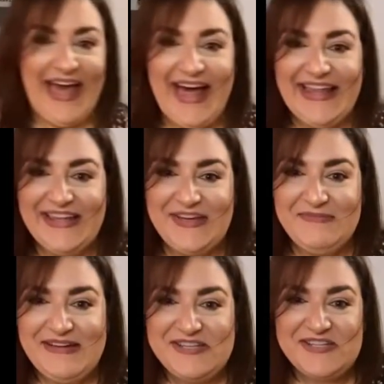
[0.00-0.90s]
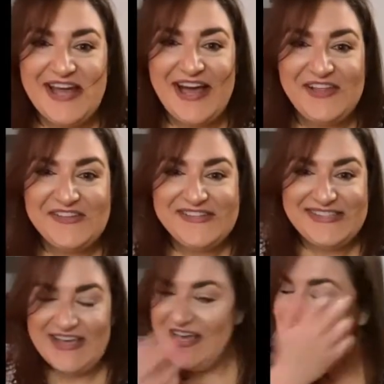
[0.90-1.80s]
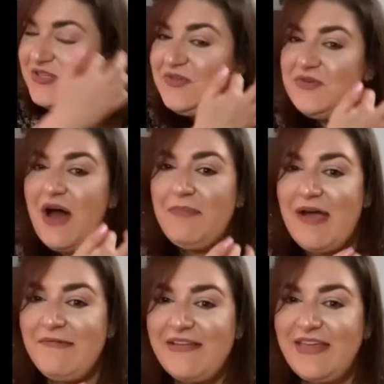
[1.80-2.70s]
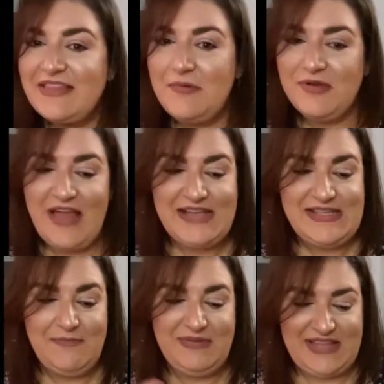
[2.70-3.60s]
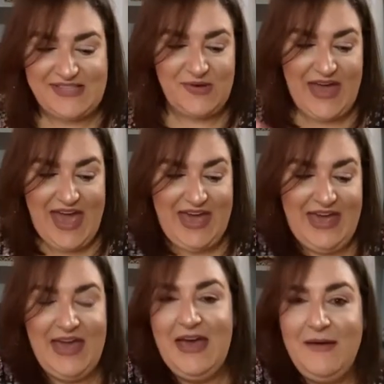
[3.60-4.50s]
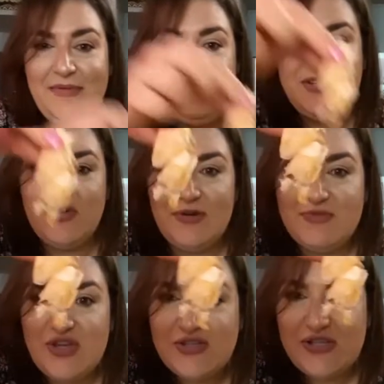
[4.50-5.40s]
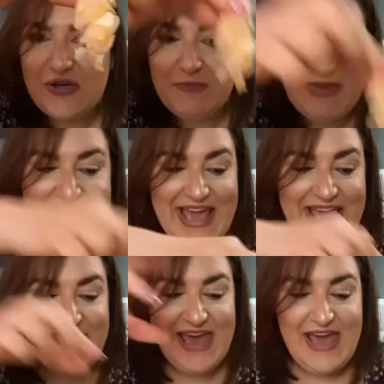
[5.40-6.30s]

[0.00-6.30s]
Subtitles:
Look at my shells. So they're not bright red like they were last time, but that's okay. I mean, my shrimp shells turned pink.